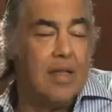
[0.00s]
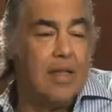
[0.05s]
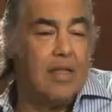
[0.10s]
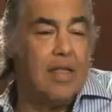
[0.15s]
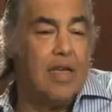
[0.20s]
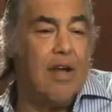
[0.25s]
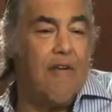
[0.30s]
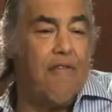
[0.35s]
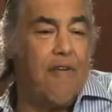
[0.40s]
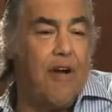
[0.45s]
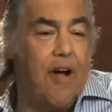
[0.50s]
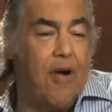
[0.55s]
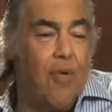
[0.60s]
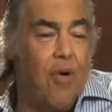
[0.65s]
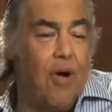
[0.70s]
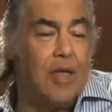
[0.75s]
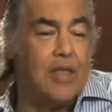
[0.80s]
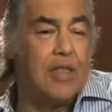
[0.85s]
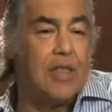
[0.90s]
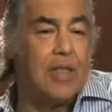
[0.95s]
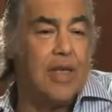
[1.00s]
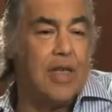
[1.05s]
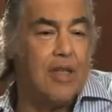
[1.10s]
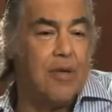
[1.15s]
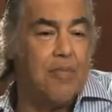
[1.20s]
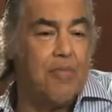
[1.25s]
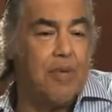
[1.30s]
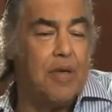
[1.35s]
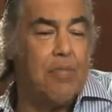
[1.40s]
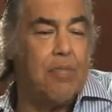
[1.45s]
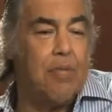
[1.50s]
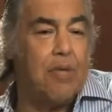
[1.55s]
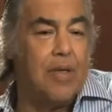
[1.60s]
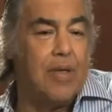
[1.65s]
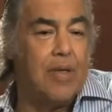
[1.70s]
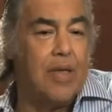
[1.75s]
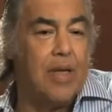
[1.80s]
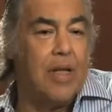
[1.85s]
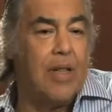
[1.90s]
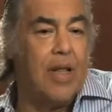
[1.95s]
The CFR wants to get the
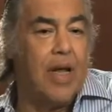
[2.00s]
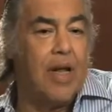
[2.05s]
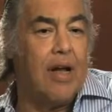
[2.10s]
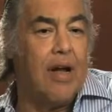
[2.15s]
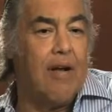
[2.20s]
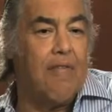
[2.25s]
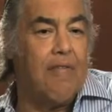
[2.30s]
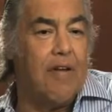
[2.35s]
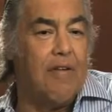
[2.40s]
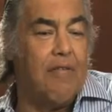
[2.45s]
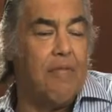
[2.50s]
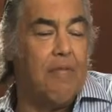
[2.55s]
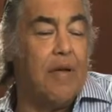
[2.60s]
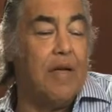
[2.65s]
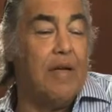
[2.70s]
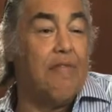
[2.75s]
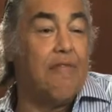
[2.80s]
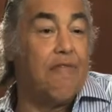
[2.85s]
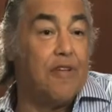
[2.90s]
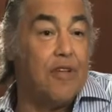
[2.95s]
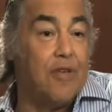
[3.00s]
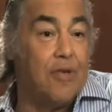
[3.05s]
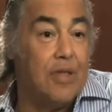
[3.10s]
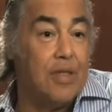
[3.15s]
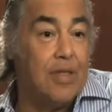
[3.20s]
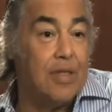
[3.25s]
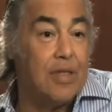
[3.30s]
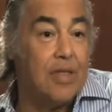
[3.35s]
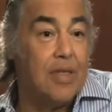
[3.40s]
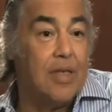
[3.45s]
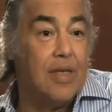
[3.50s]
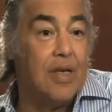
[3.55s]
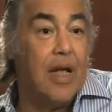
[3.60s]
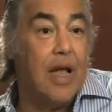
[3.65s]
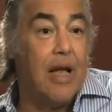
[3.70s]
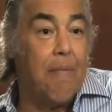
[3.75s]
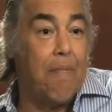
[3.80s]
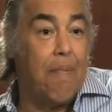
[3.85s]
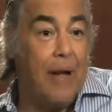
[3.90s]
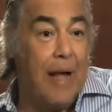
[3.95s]
people in there that have influence
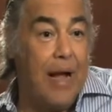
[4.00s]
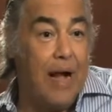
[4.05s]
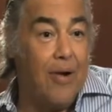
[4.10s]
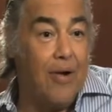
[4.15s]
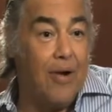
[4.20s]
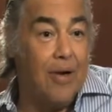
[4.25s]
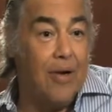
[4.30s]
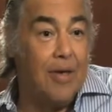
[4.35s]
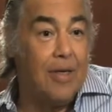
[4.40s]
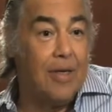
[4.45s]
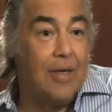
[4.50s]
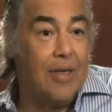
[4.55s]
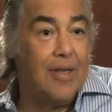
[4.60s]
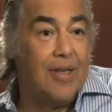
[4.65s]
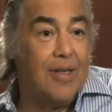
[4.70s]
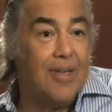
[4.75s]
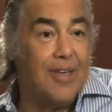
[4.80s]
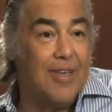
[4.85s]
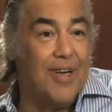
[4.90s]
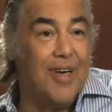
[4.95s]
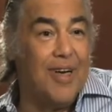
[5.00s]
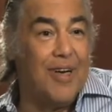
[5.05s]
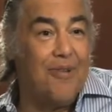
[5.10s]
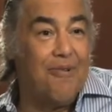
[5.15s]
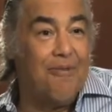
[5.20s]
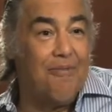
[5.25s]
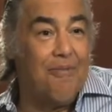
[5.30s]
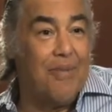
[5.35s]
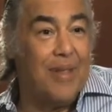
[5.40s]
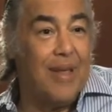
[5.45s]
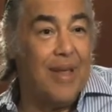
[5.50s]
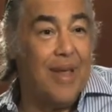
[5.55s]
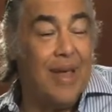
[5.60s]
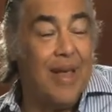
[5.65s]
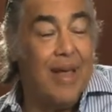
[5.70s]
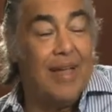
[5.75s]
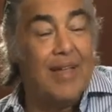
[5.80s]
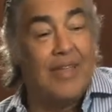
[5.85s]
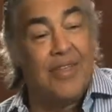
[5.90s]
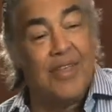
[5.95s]
and power,
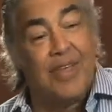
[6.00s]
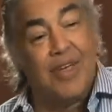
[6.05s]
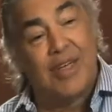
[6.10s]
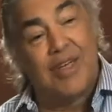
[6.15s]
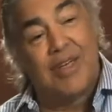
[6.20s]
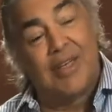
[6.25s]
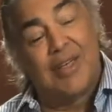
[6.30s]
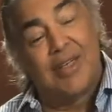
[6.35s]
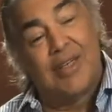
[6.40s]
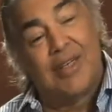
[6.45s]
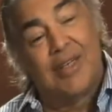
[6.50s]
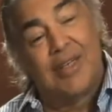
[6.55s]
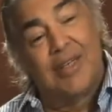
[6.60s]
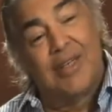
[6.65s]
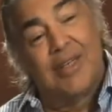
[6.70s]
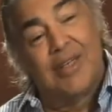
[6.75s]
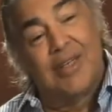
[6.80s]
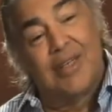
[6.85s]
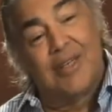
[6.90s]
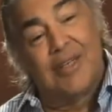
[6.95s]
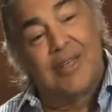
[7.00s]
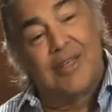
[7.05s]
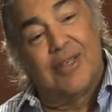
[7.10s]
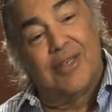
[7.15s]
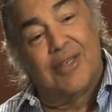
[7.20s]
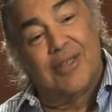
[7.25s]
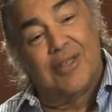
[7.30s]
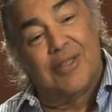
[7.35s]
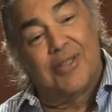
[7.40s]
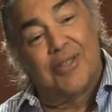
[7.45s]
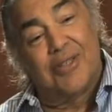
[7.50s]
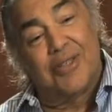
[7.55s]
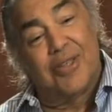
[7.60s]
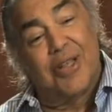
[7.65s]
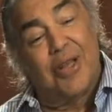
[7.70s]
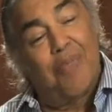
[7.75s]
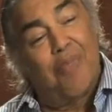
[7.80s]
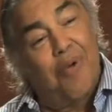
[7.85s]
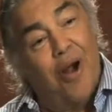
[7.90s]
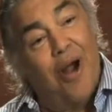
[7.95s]
and so
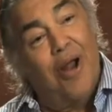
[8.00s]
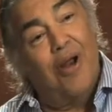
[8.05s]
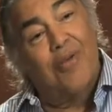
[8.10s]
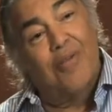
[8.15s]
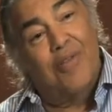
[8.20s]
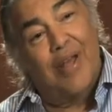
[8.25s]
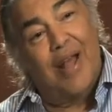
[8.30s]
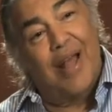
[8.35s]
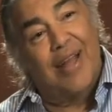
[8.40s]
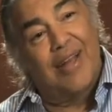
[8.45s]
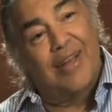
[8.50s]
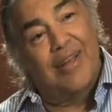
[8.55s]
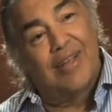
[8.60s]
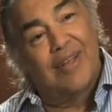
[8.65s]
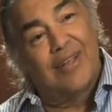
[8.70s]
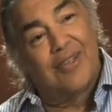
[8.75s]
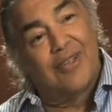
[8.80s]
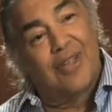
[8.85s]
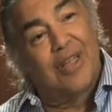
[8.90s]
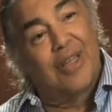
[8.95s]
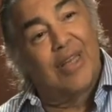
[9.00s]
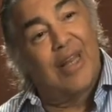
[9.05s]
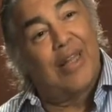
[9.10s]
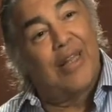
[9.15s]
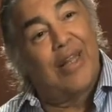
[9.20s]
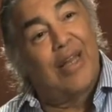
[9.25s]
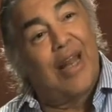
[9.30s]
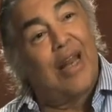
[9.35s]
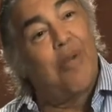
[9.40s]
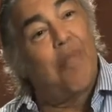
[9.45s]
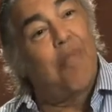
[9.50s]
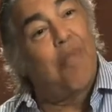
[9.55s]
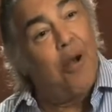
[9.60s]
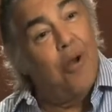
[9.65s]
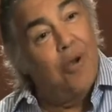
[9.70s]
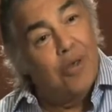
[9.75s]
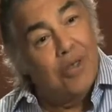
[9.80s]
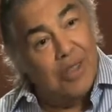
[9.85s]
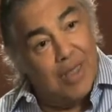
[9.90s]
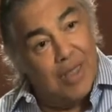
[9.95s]
they're part of that. So they're not
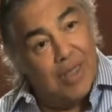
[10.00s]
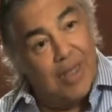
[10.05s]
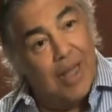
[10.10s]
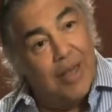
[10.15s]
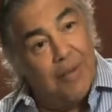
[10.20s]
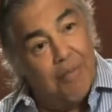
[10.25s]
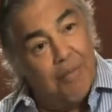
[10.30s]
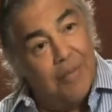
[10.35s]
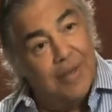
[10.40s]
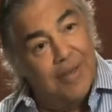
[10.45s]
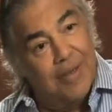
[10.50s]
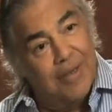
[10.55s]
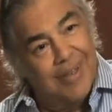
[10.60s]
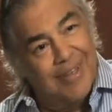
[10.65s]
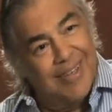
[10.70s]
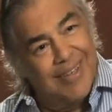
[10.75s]
opposing them,